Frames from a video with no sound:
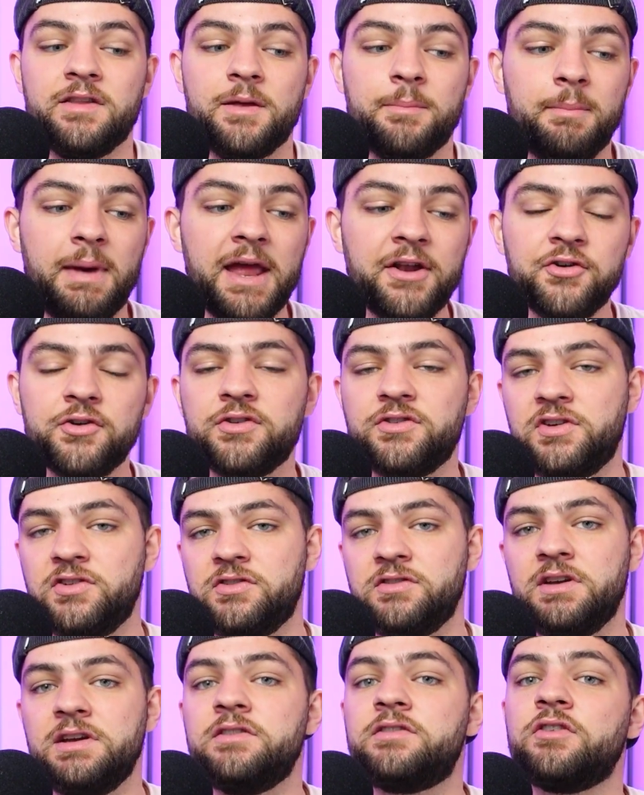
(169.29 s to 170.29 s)
The major
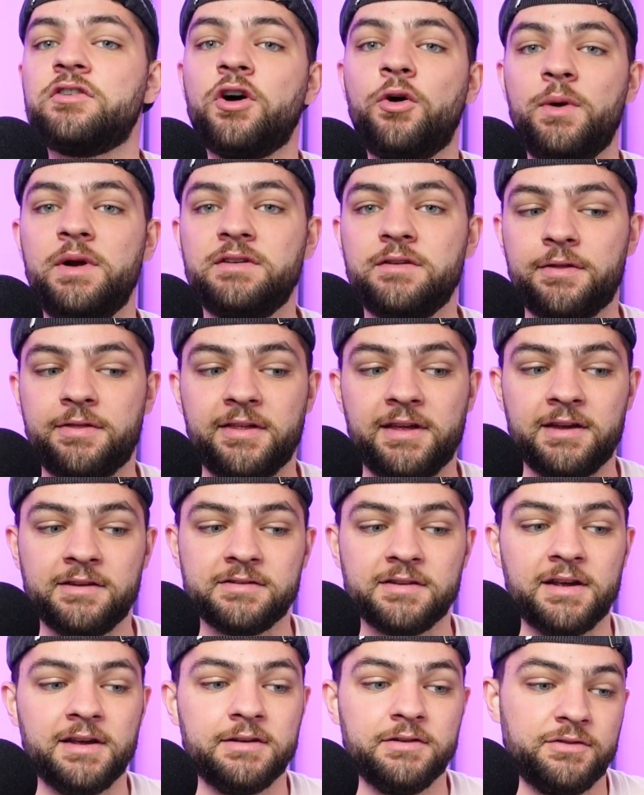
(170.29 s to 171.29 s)
decision that needs to go into things
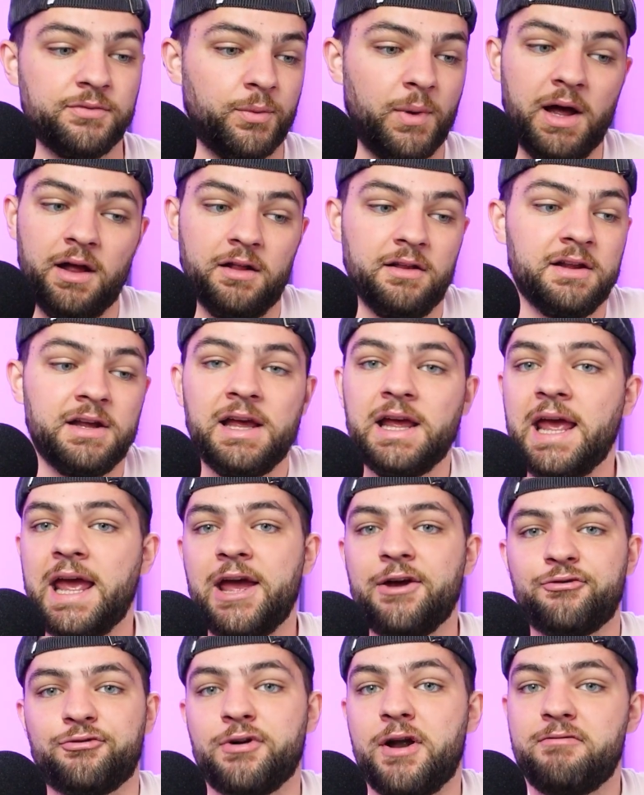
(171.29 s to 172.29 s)
is, well,
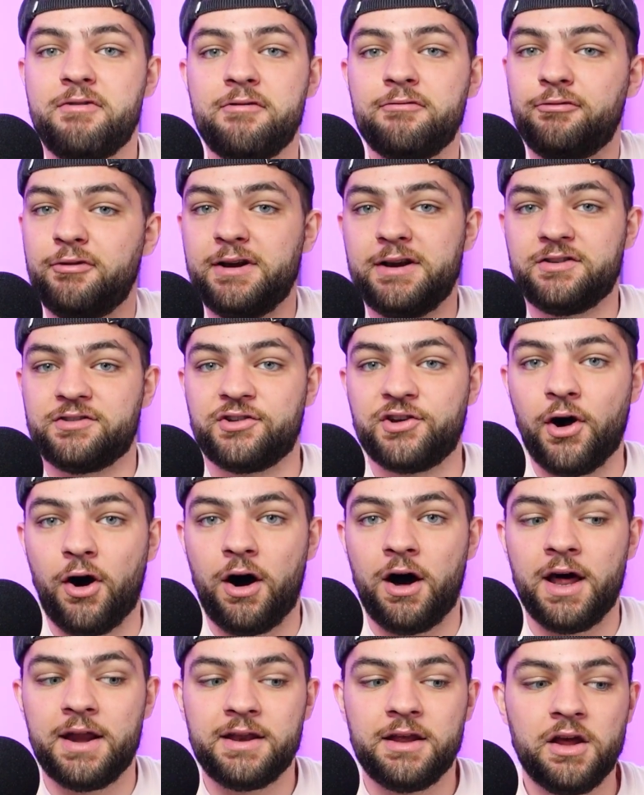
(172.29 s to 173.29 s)
Fred VanVleet is
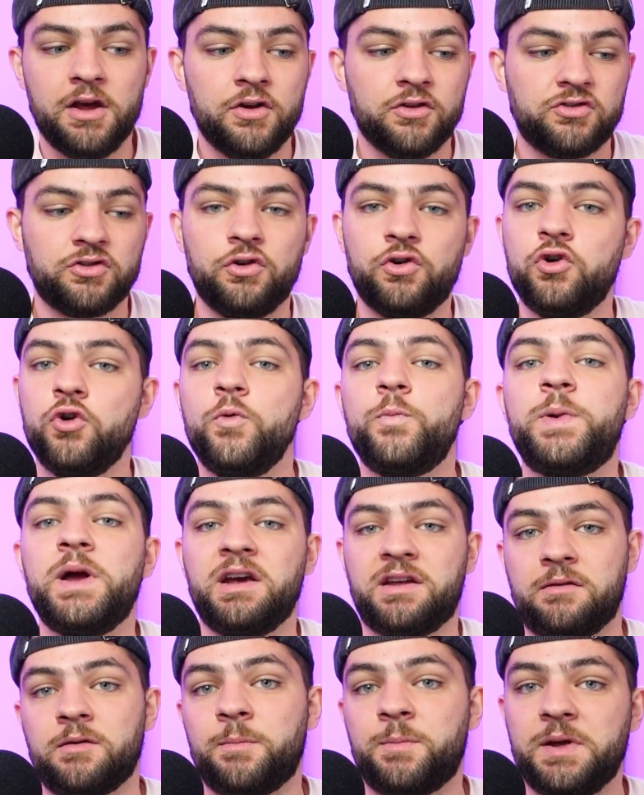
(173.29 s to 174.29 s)
gone, so who
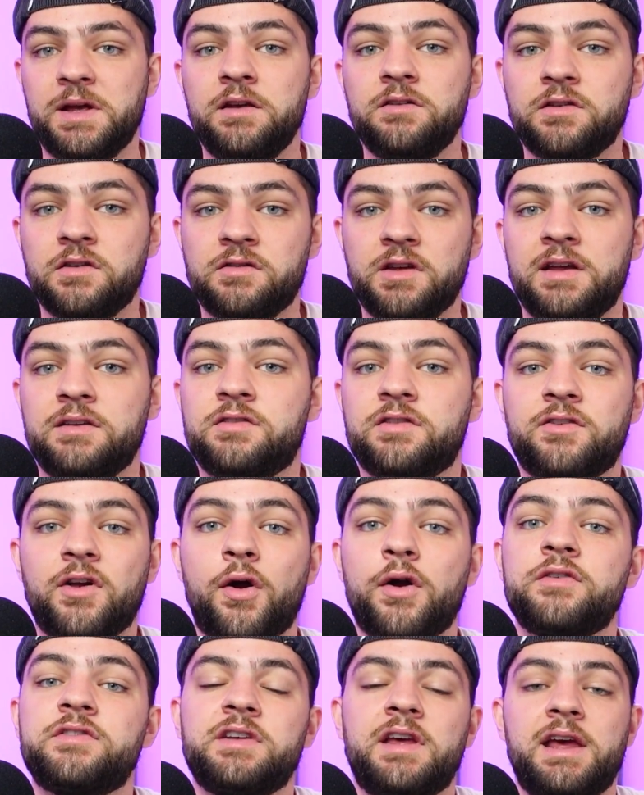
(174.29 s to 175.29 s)
picks up the pieces and
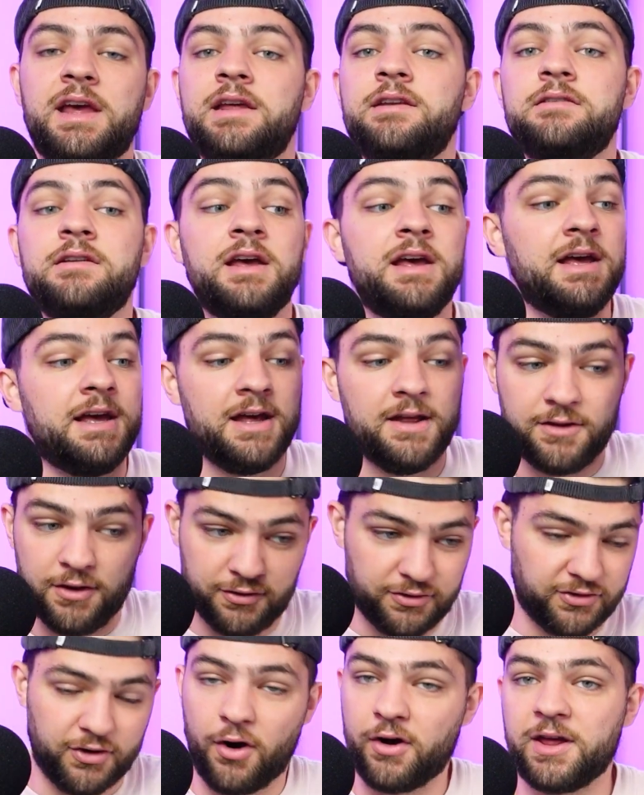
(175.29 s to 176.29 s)
starts in the
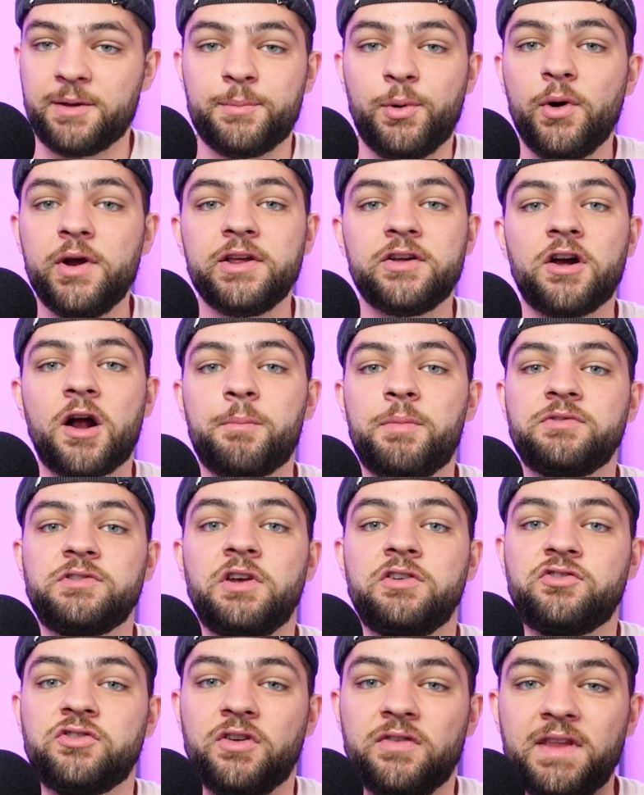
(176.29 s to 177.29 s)
starting point guard
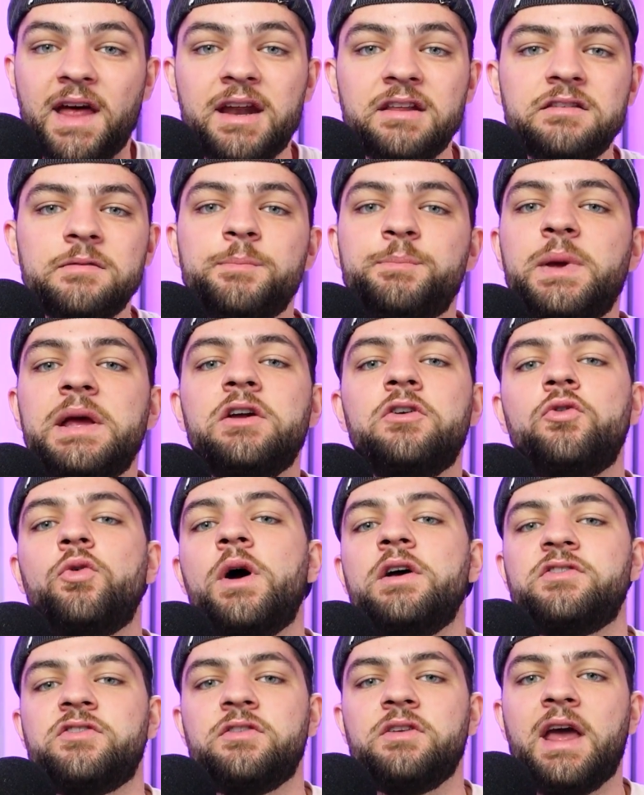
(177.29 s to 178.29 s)
position? That is a big
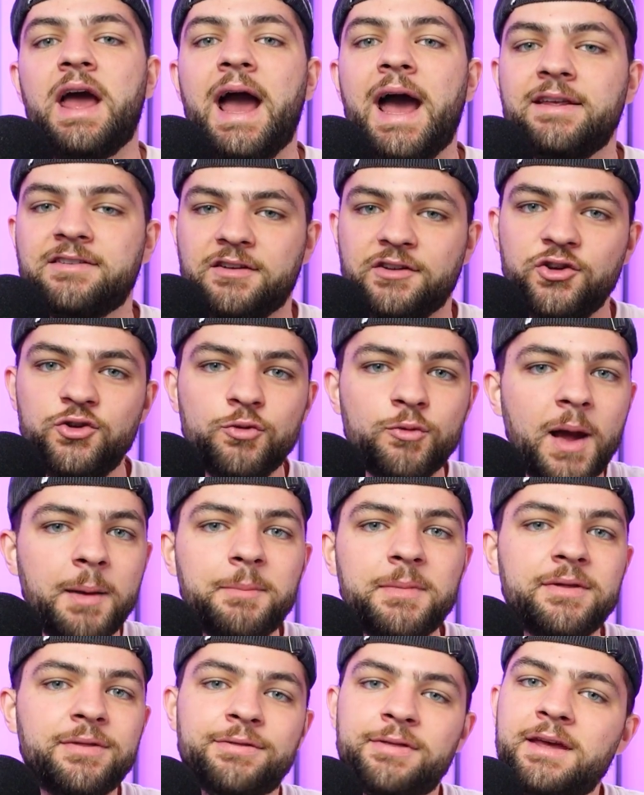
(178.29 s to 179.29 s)
question to ask, and you
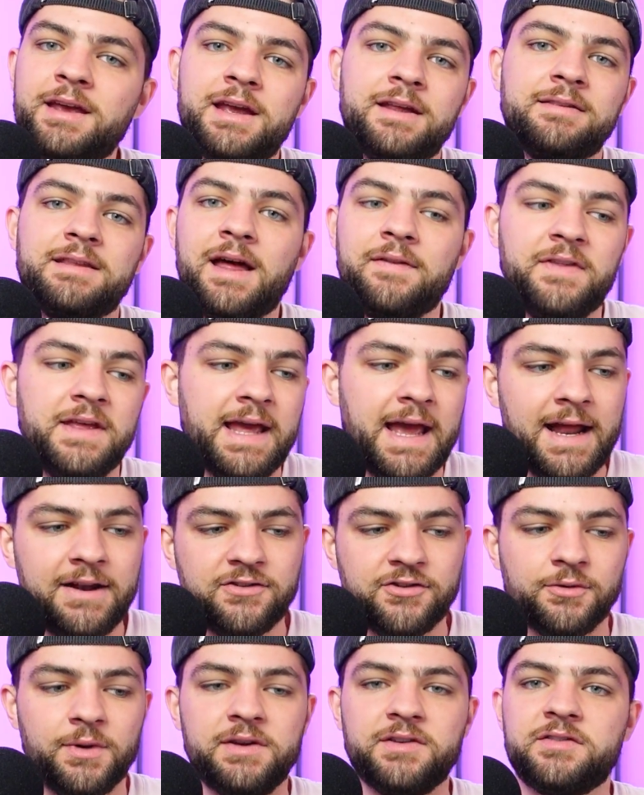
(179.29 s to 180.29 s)
might be thinking that the
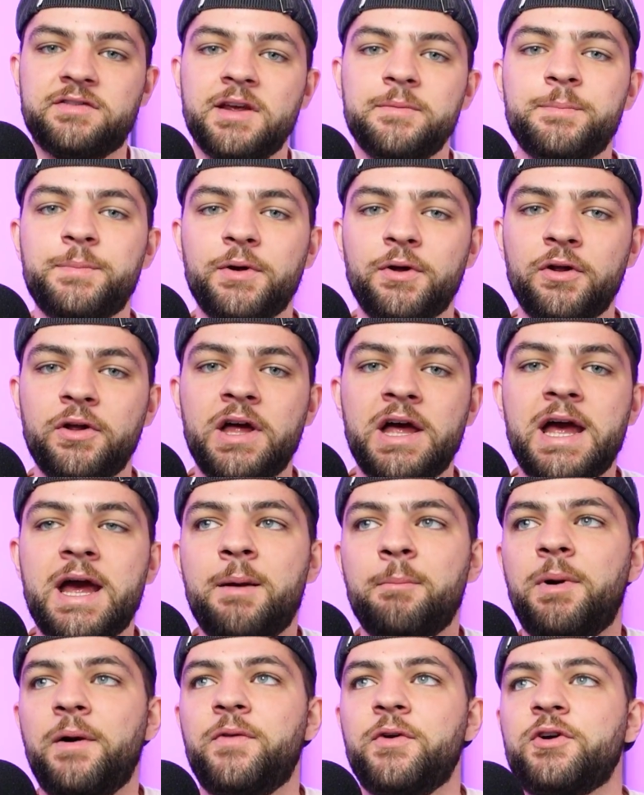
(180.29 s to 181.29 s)
answer is simple,
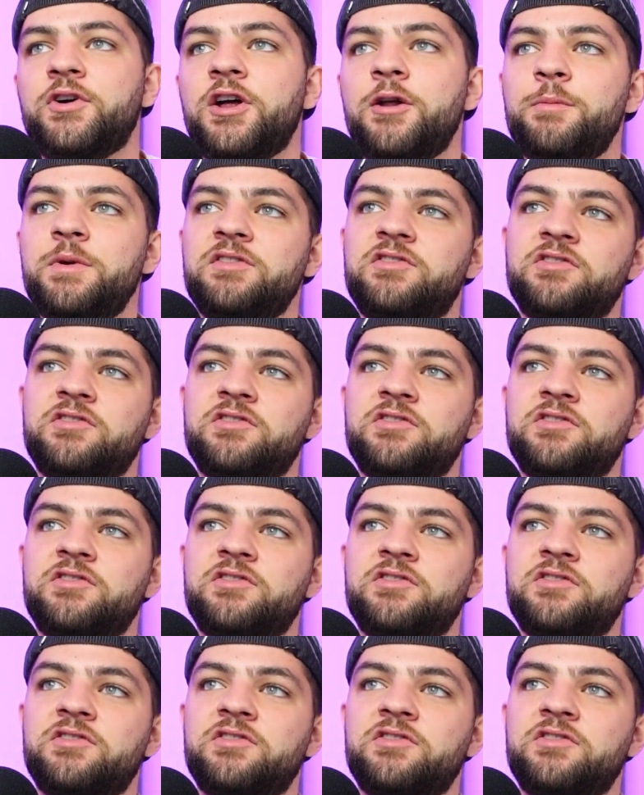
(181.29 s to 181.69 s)
but there could be